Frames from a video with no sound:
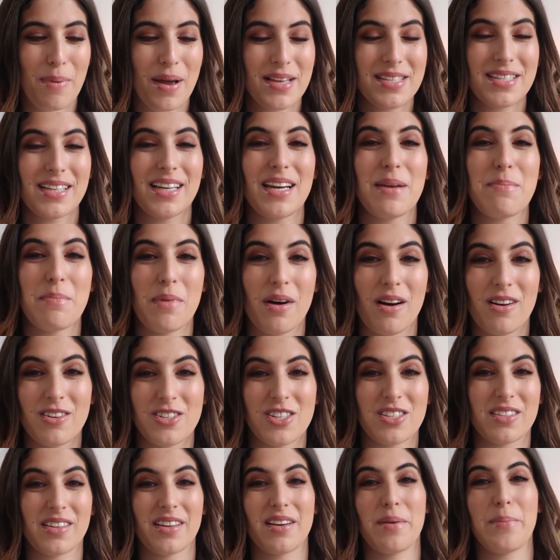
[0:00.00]
Basically,
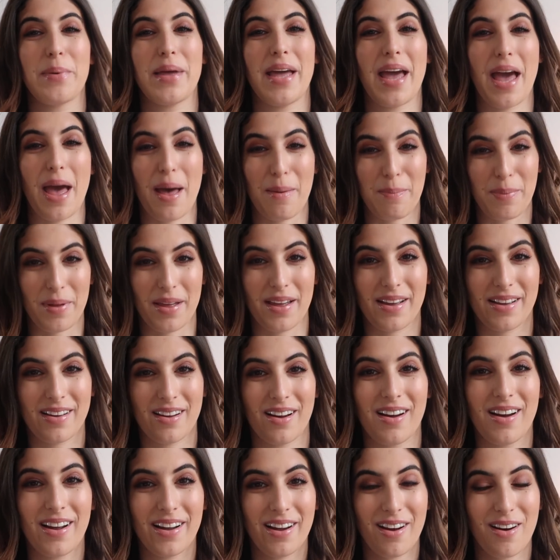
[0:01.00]
March is going to be
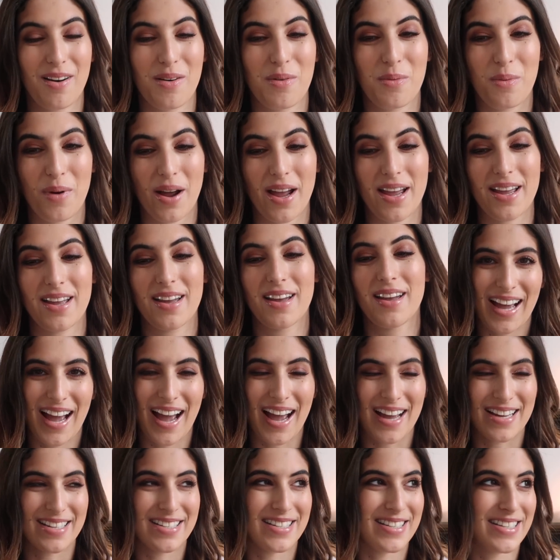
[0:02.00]
epic. I can't wait.
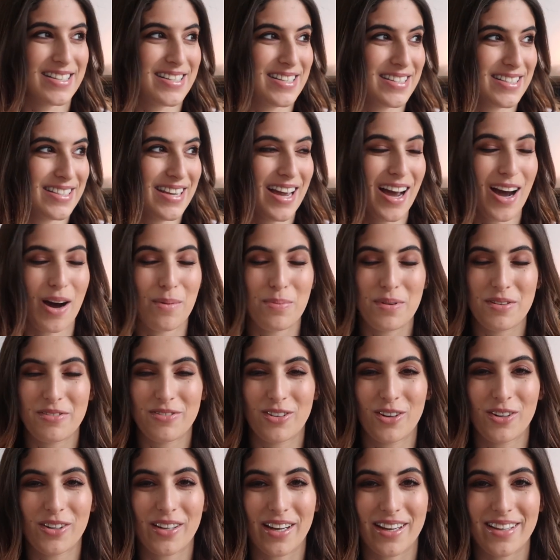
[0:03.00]
And yeah, I'll be
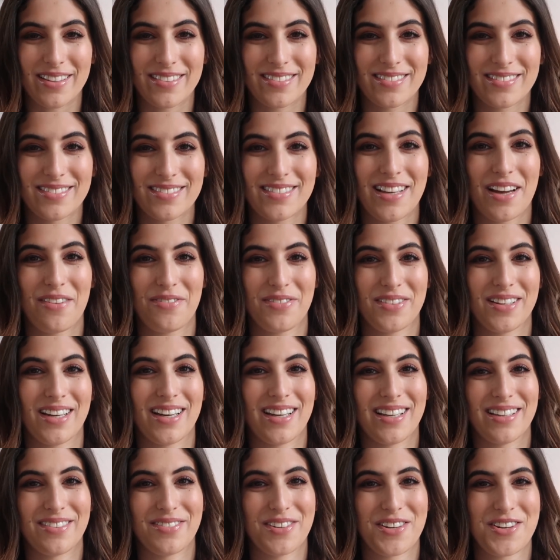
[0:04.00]
vlogging,
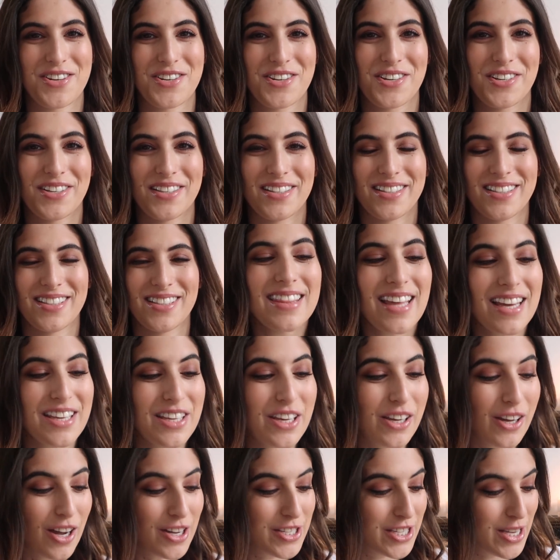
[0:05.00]
definitely, for sure.
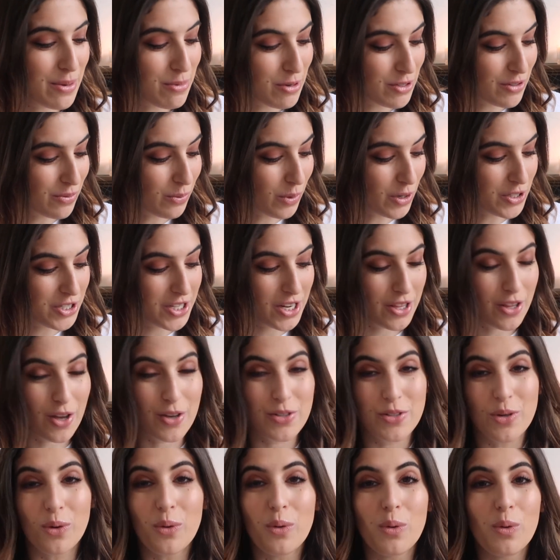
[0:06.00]
Thank you guys so much for watching.
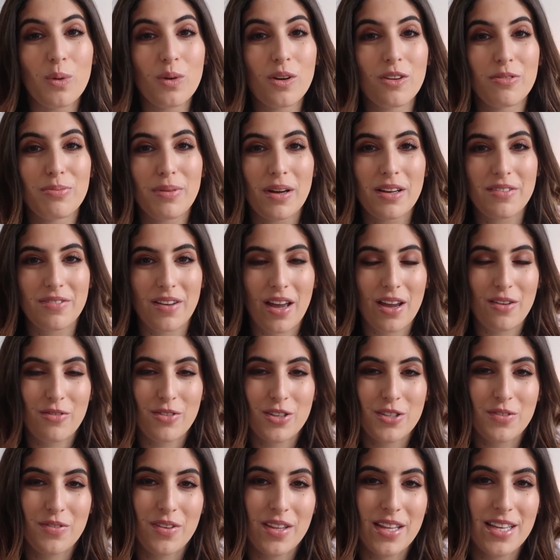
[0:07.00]
Those are all of my
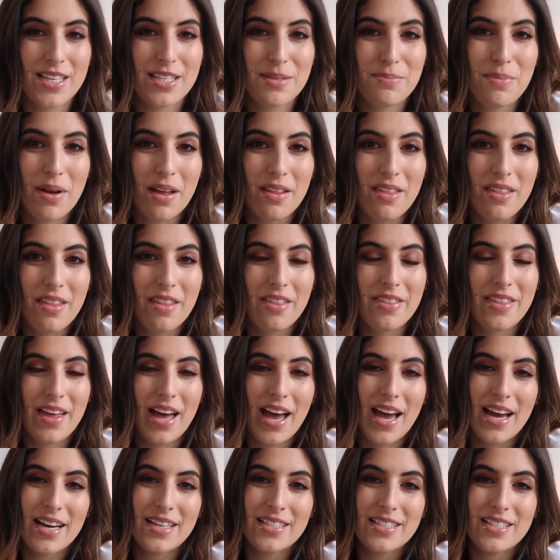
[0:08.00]
favorites for this month,
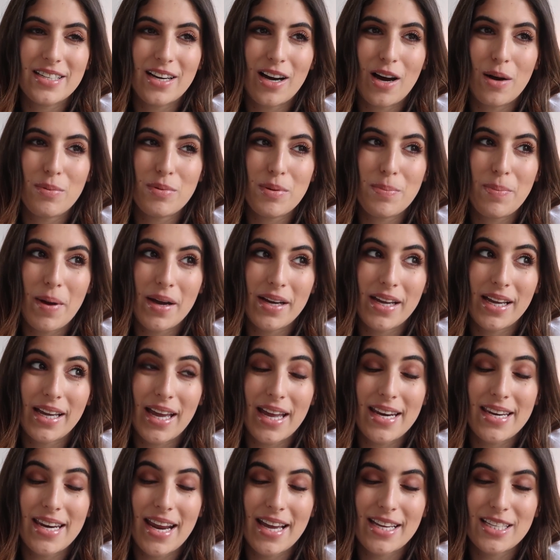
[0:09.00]
and I'll be back
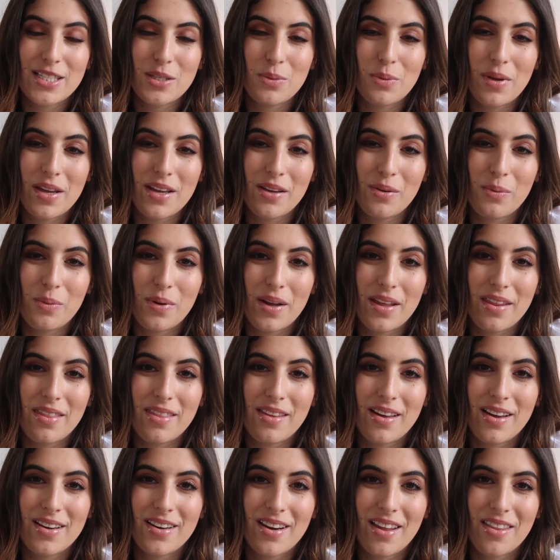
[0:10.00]
again next week
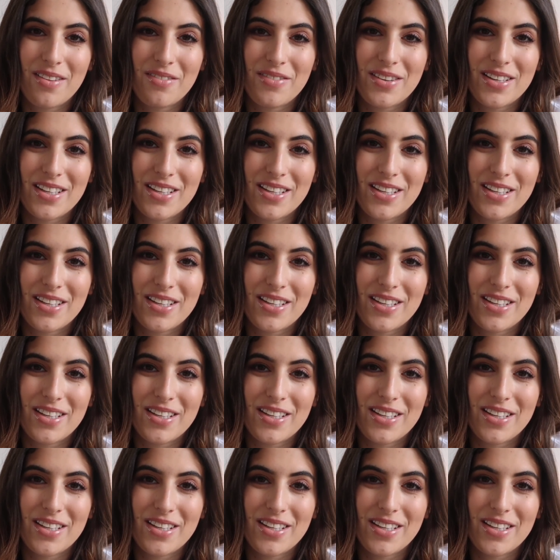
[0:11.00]
with another